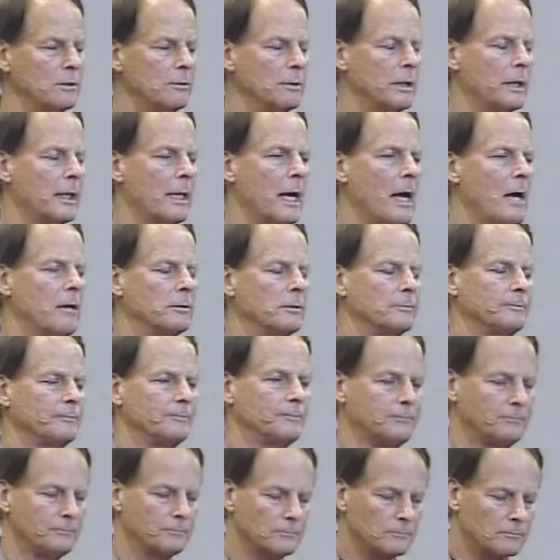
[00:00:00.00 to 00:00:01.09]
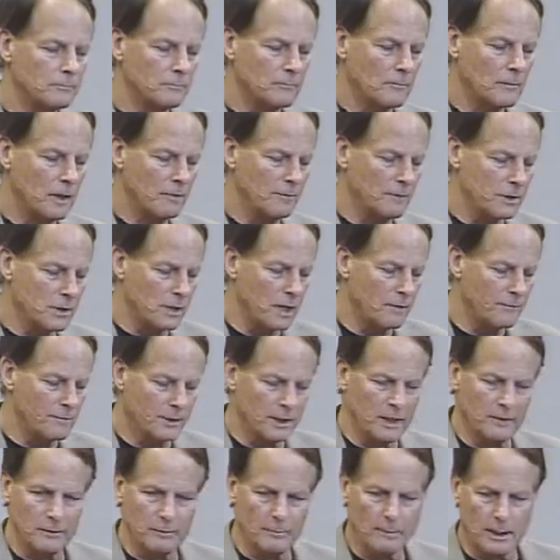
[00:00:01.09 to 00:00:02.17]
an account if it's not
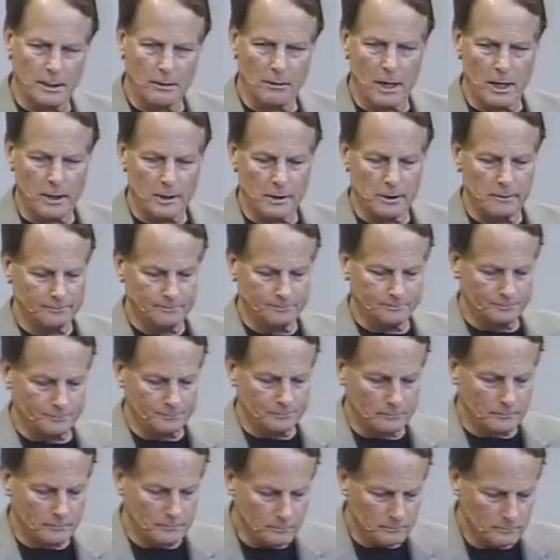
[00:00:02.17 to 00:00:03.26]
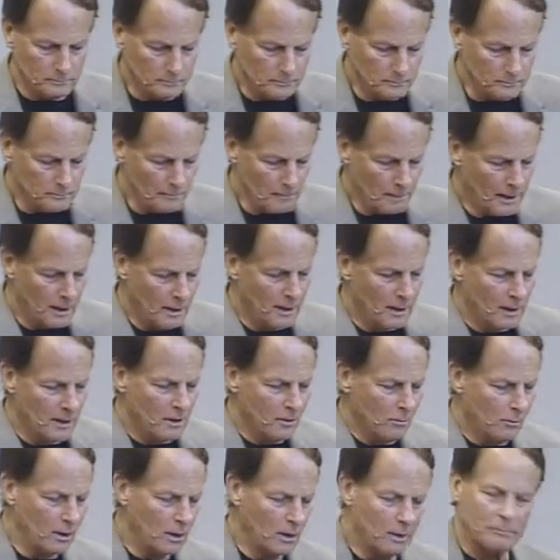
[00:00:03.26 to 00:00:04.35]
forgiven by Christ.
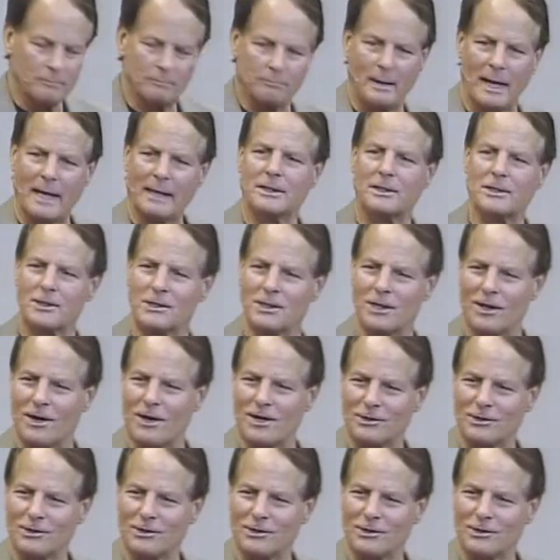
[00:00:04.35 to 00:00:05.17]
Well, back to the cigar